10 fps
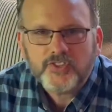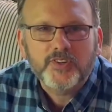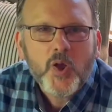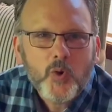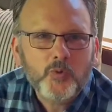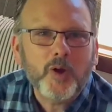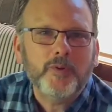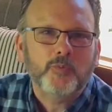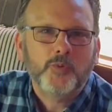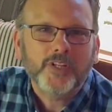and rub
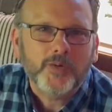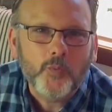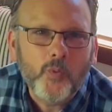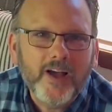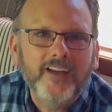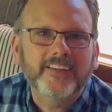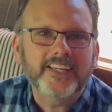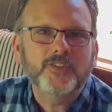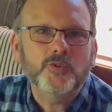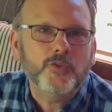it really well
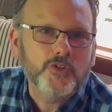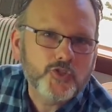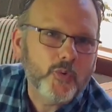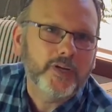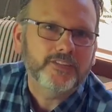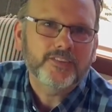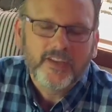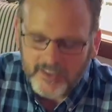into the joint.